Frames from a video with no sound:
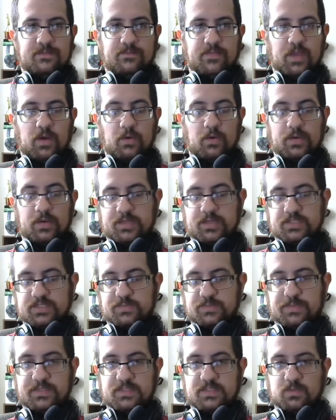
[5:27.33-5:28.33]
Hogan
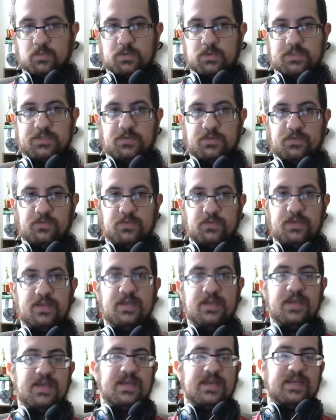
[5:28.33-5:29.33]
just pins him 1, 2,
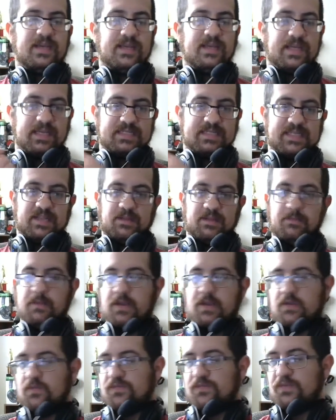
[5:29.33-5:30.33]
3, gets on the
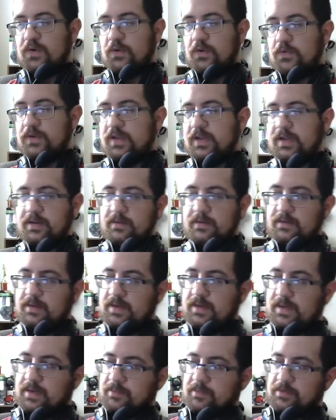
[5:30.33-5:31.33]
microphone, and
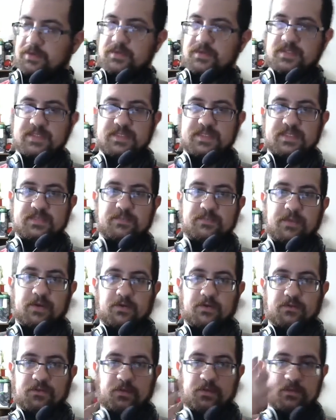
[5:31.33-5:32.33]
I'm going to use this as a
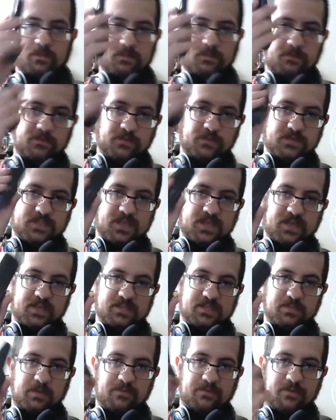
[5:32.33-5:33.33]
microphone for
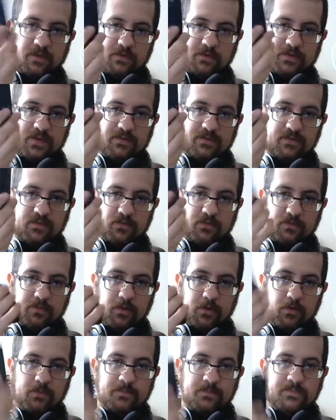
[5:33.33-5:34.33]
seconds, my Fire TV
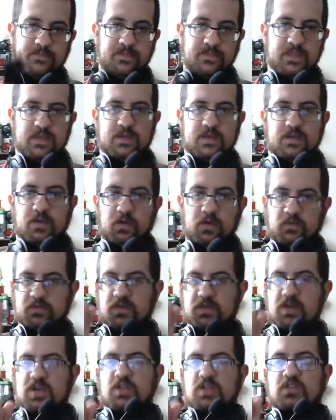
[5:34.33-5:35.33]
remote. Now,
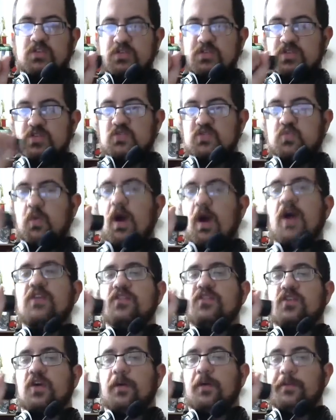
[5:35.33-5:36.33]
this is why
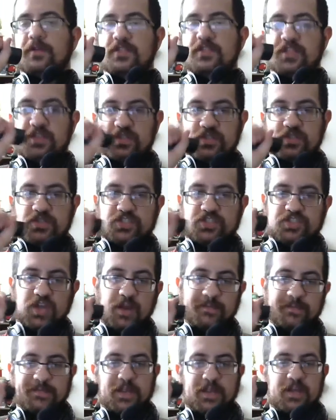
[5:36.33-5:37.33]
the company's in the
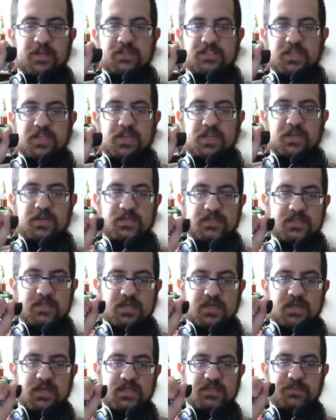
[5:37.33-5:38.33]
shape that it's in.
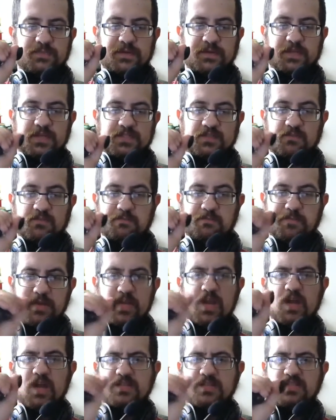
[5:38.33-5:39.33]
It's because of
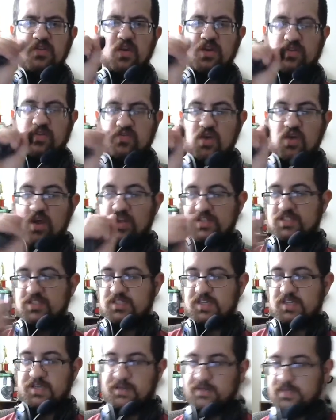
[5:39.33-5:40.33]
BS like this.
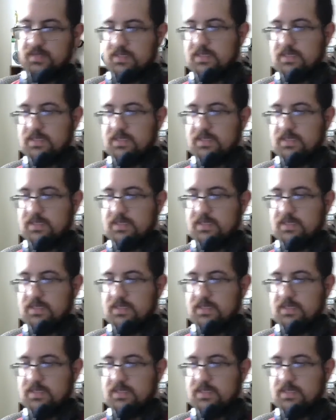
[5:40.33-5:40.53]
And